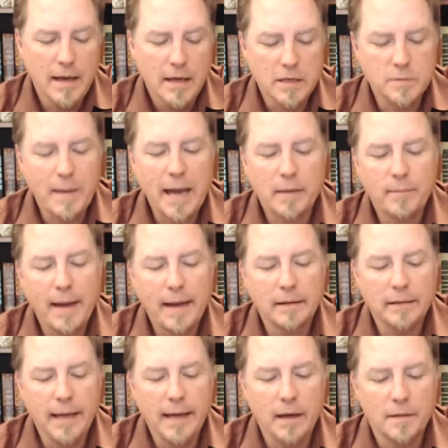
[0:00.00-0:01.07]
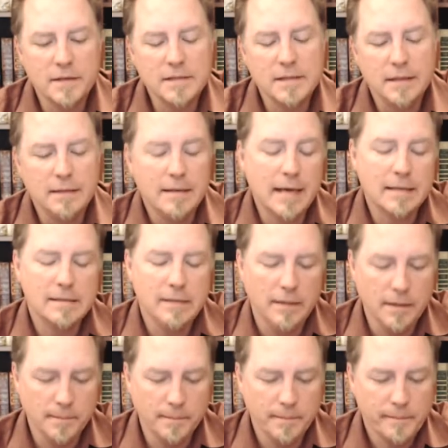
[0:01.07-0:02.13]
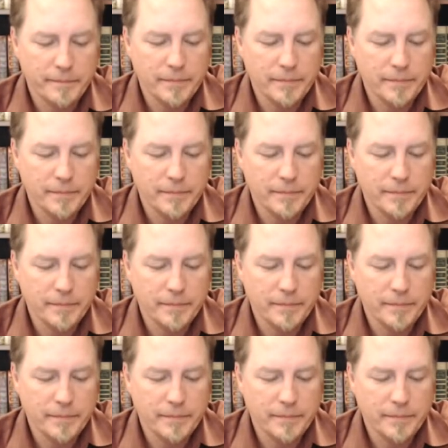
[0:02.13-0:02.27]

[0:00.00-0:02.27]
His backpack lay on the seat next to him.